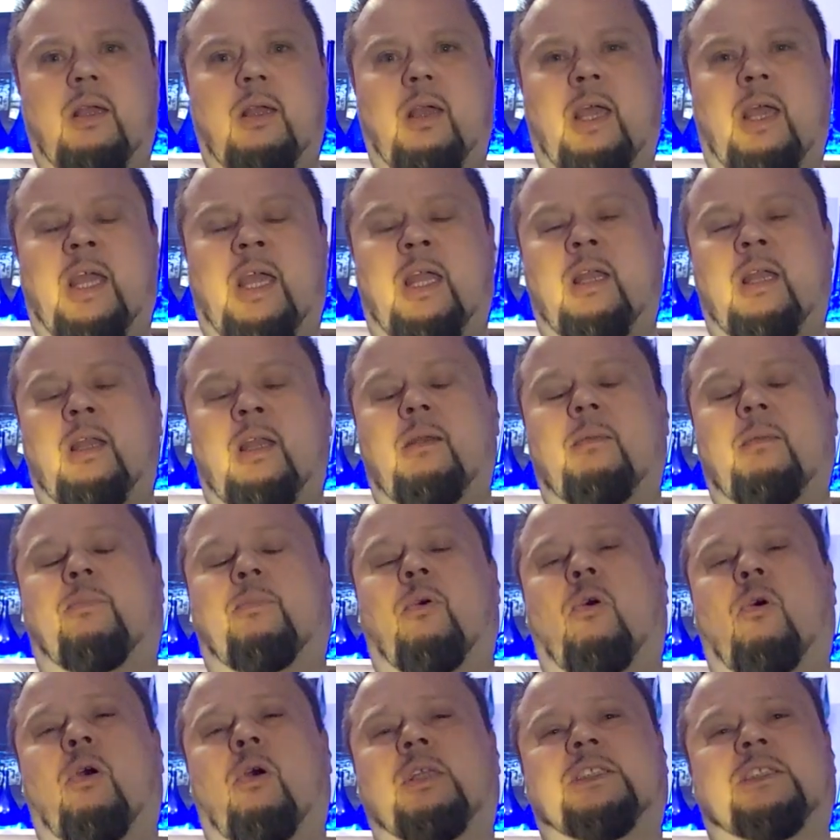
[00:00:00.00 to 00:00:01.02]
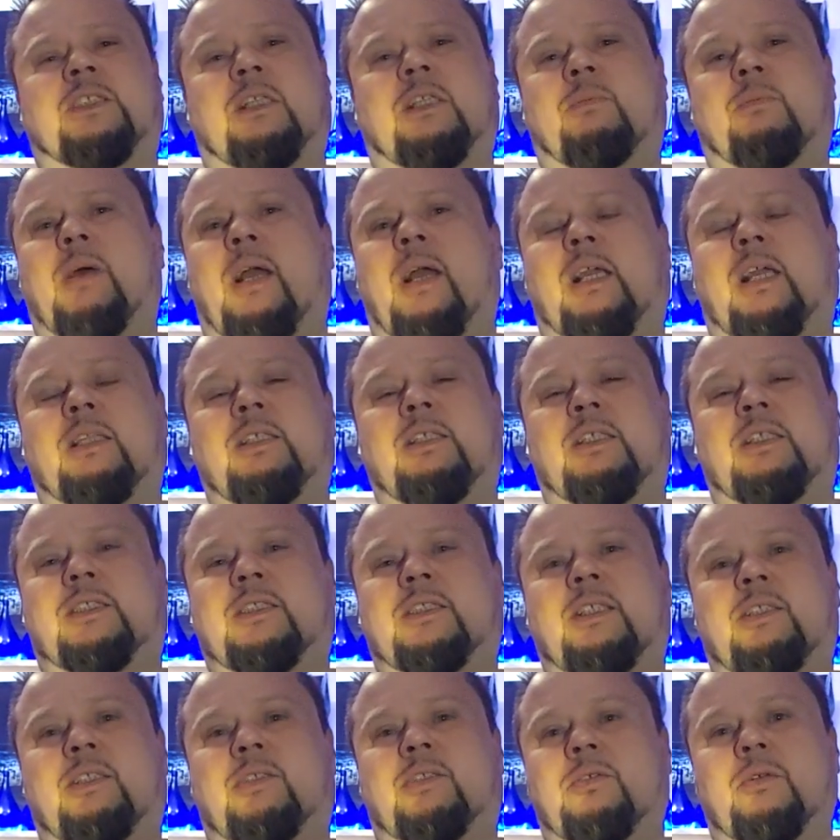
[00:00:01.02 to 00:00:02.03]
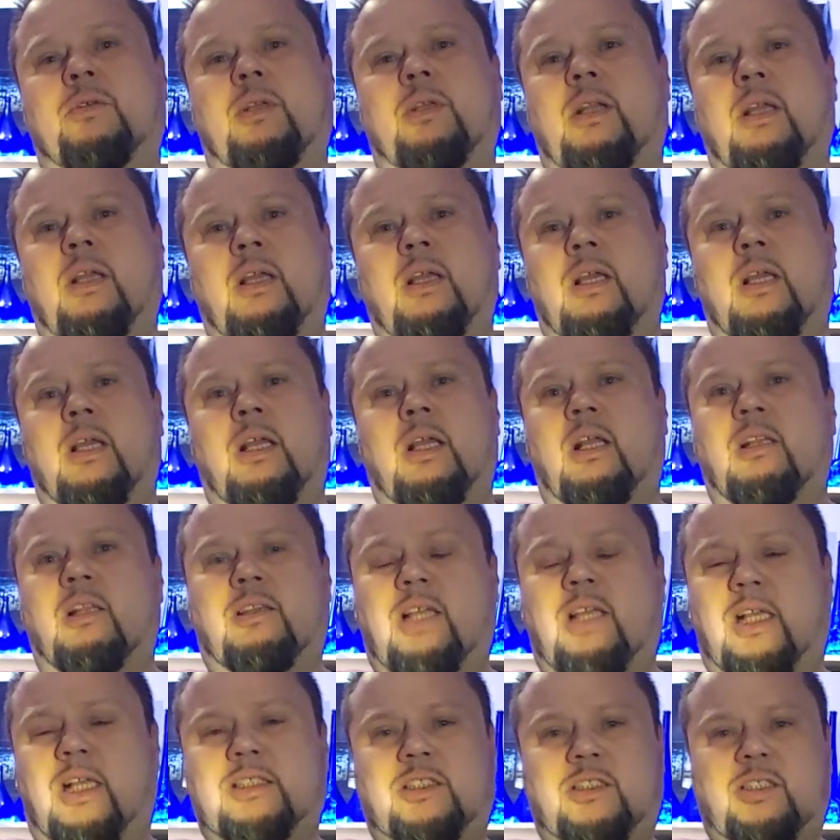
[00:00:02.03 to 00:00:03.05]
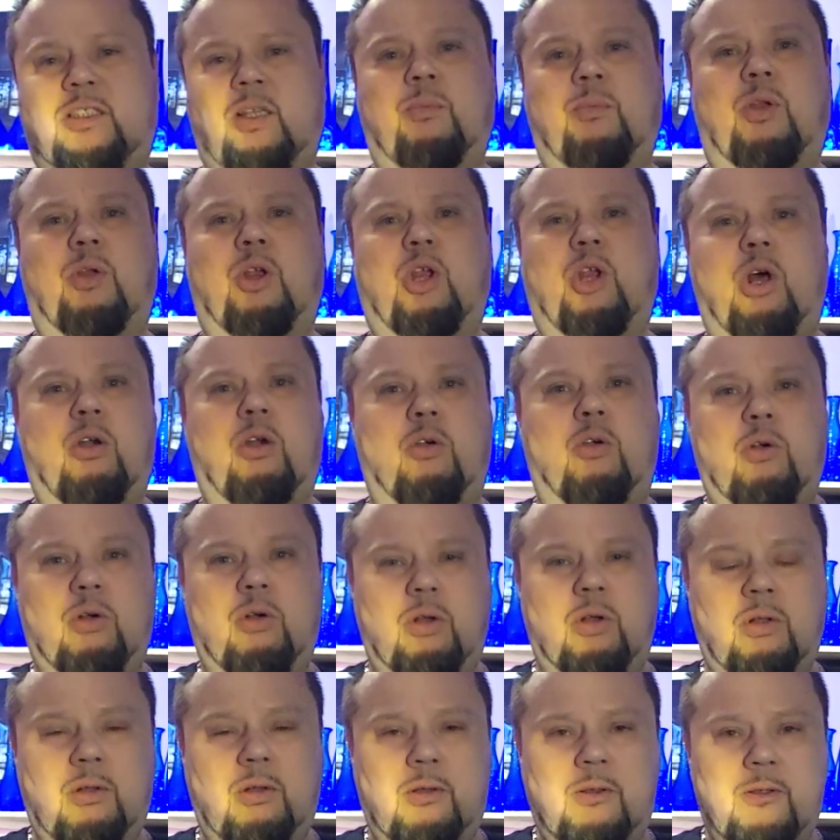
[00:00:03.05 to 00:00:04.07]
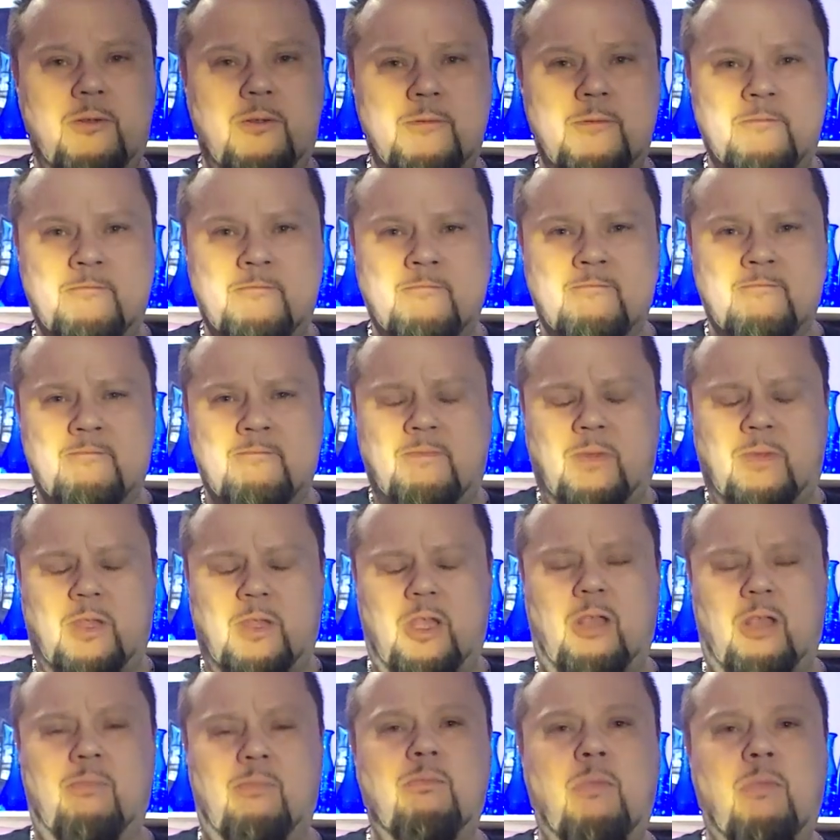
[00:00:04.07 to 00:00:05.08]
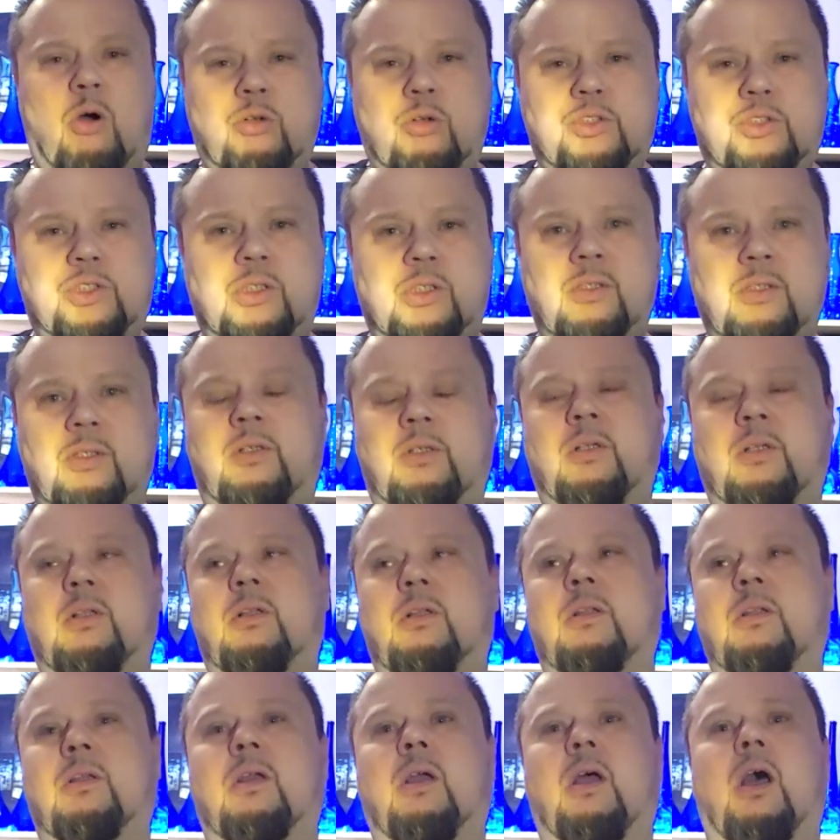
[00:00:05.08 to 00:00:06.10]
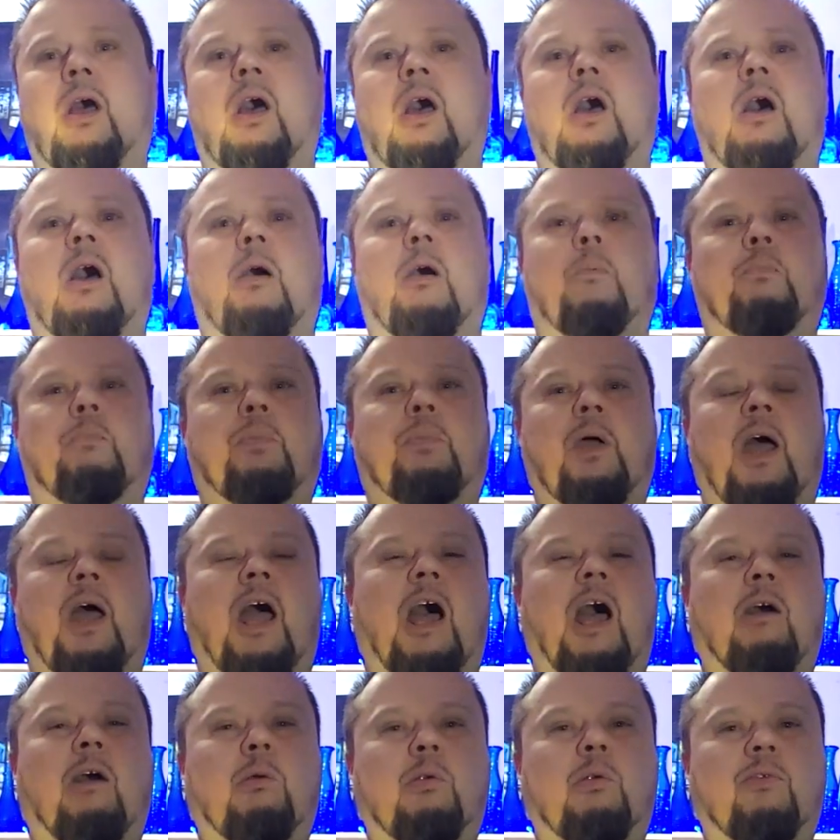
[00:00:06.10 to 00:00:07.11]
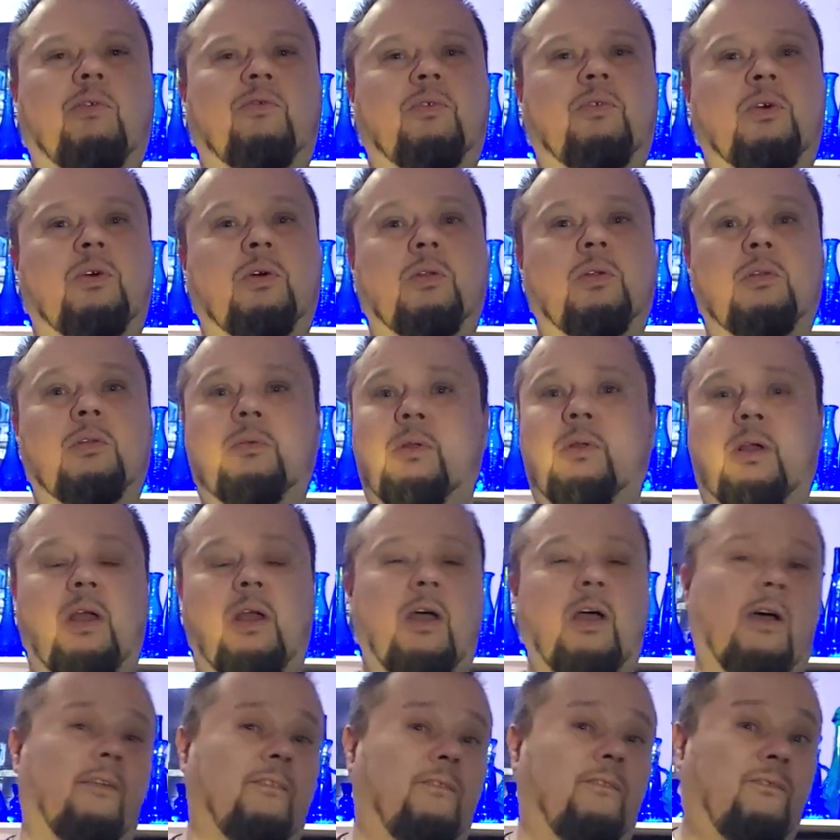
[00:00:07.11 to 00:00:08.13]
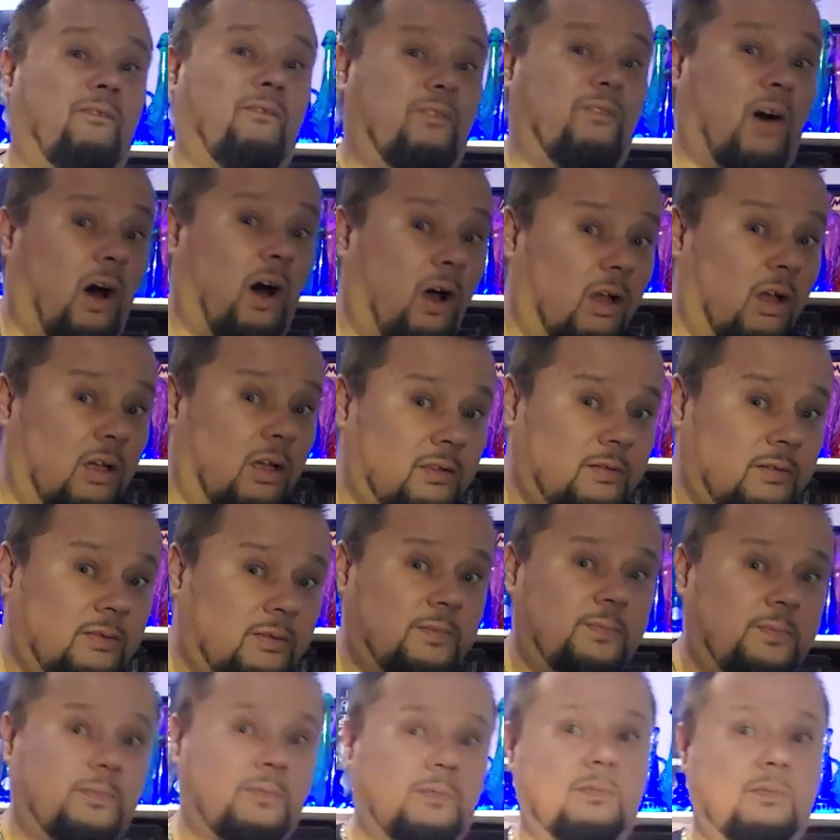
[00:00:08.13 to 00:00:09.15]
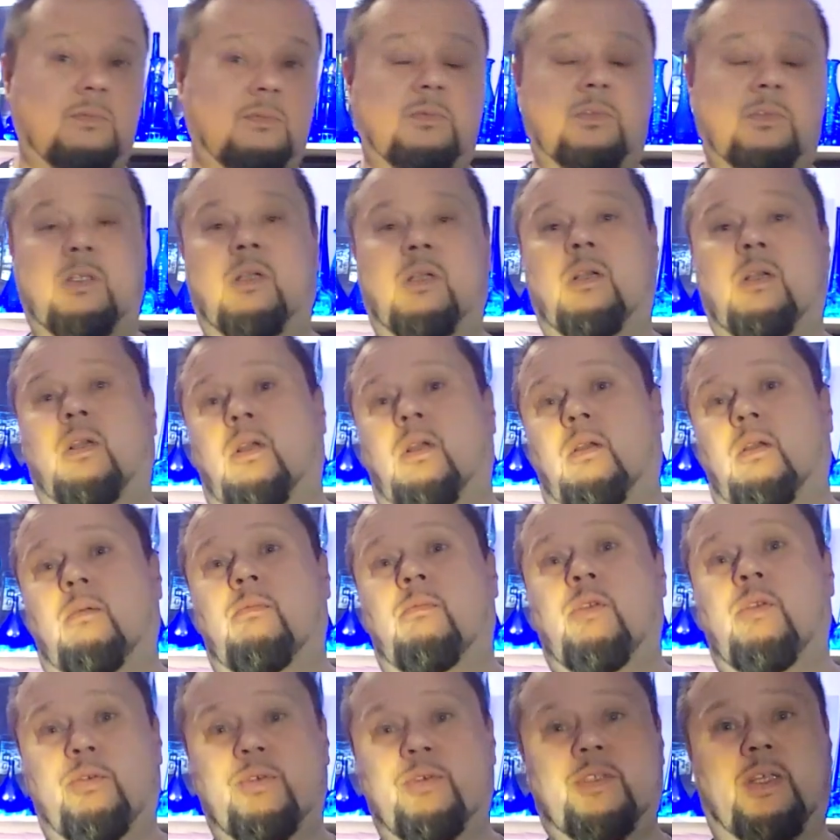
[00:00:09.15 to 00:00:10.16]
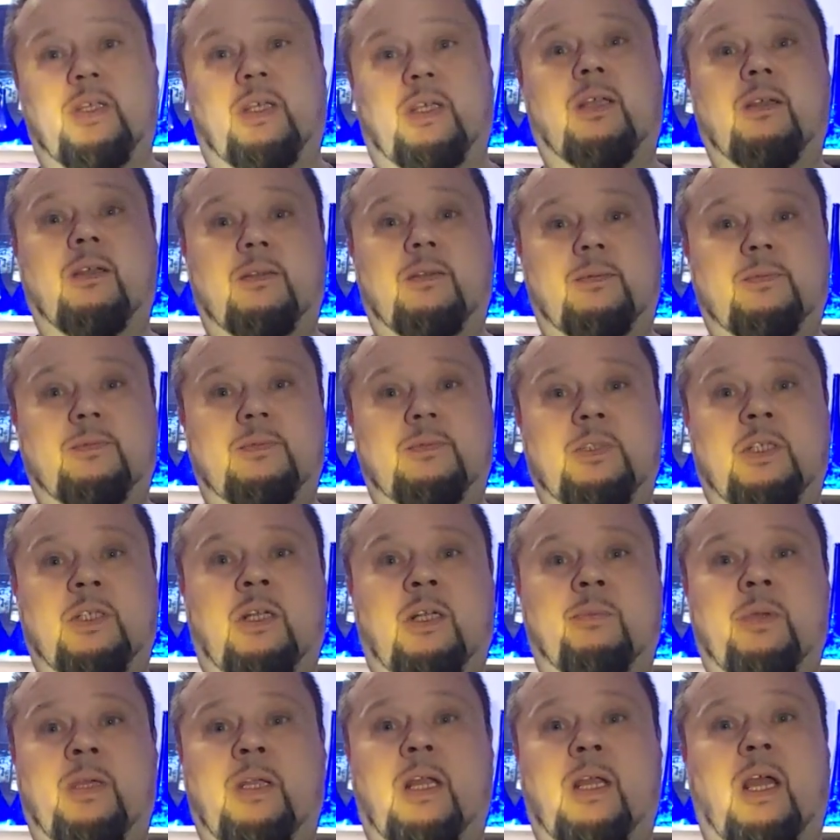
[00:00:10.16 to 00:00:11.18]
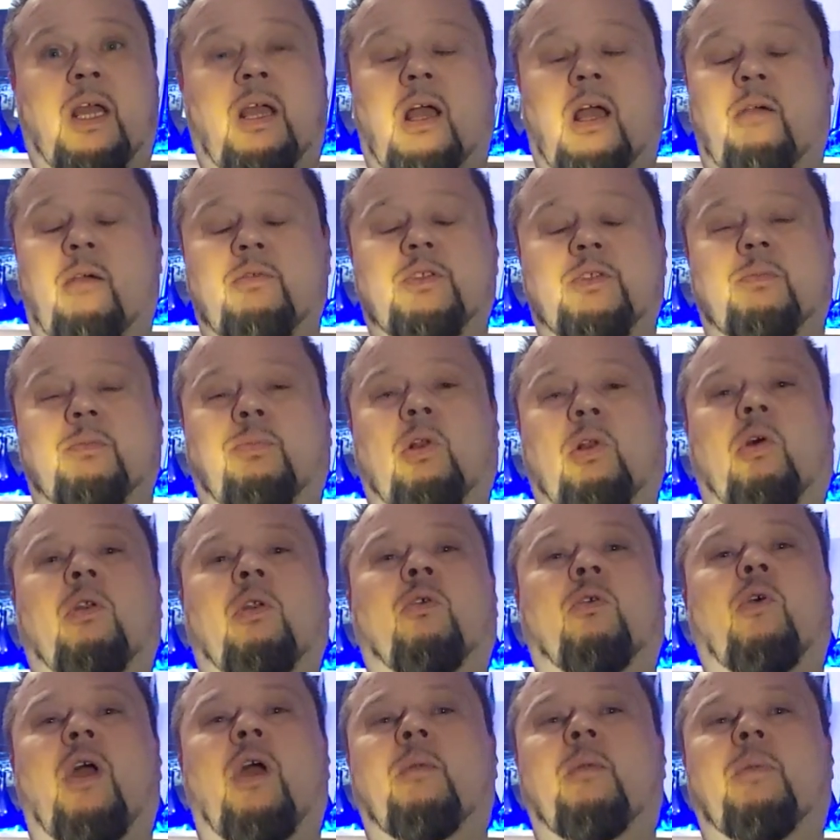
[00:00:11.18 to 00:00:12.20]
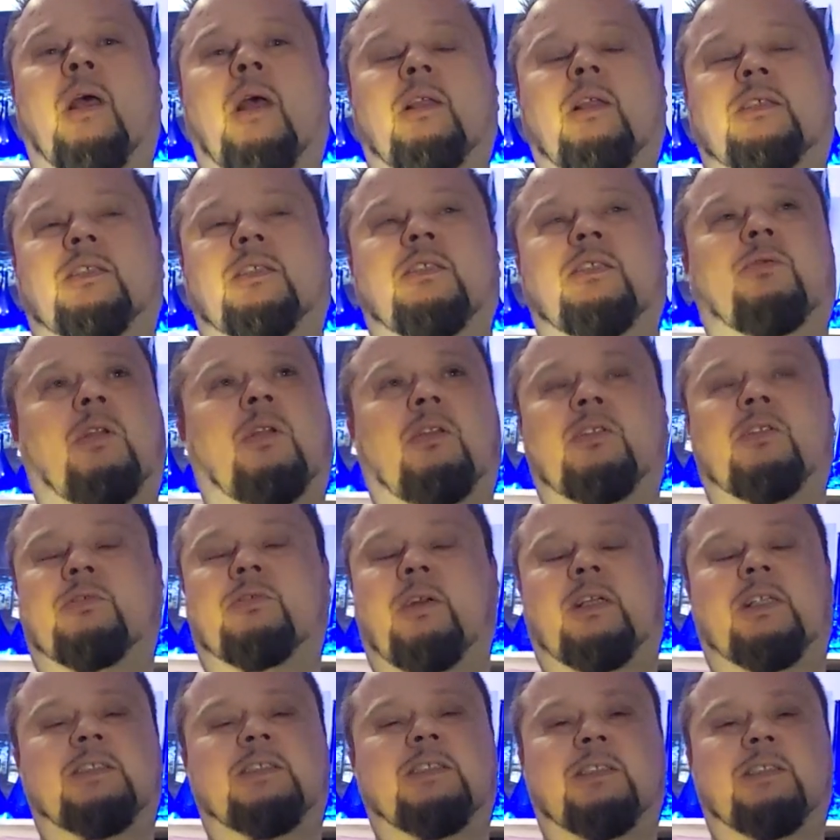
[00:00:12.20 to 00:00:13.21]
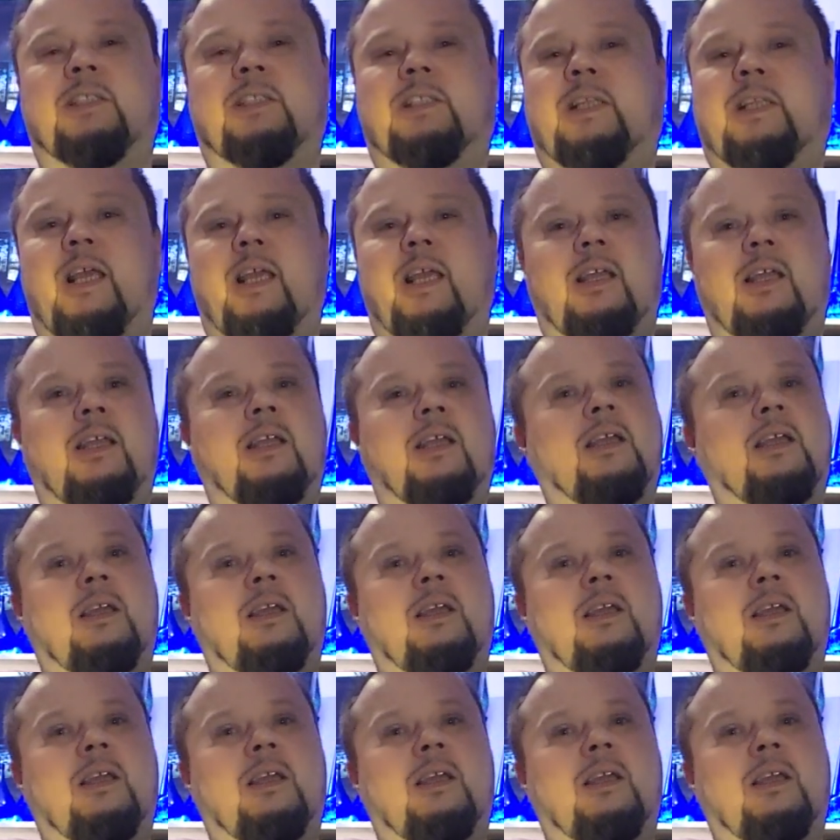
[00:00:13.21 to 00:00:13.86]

And boy, sitting back and listening to it, that's some guttural, emotional, powerful, fun music. You know what I mean? I, I was blown away by listening to one of those records the other day.